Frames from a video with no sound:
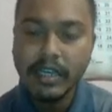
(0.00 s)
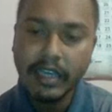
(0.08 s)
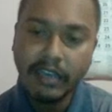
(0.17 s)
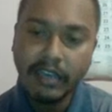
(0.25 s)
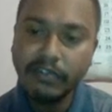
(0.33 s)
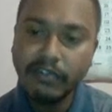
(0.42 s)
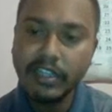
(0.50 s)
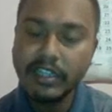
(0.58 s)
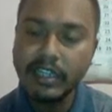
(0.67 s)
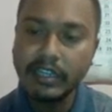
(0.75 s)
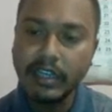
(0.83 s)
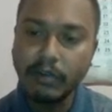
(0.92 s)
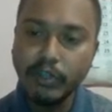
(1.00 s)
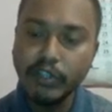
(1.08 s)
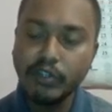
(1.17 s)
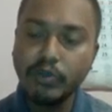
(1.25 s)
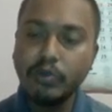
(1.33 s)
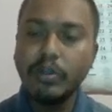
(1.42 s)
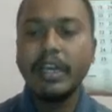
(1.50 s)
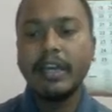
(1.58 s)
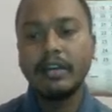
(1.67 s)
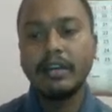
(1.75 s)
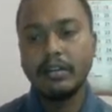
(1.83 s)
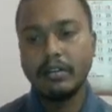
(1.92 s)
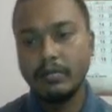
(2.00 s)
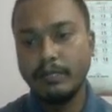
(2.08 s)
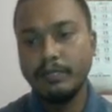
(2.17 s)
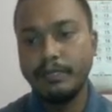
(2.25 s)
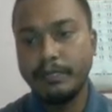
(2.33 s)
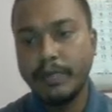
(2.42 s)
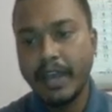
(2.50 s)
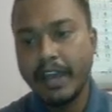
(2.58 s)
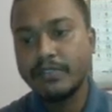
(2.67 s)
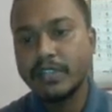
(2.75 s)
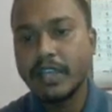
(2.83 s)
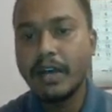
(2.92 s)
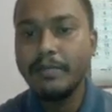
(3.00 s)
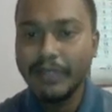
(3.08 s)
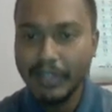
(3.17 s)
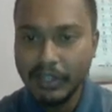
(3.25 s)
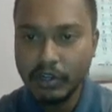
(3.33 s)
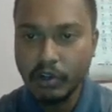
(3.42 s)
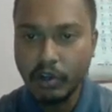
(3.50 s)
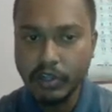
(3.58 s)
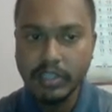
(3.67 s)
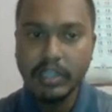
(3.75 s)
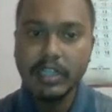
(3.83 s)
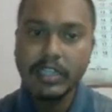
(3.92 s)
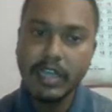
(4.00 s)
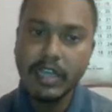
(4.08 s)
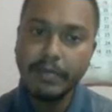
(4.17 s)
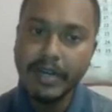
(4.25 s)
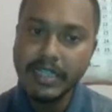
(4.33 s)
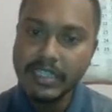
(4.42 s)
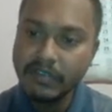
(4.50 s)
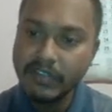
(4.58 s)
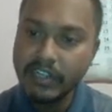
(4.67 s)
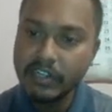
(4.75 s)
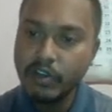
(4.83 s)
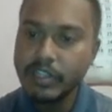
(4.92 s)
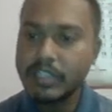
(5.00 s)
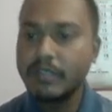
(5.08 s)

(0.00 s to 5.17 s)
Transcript: Everything we do have some laws. Some are civil laws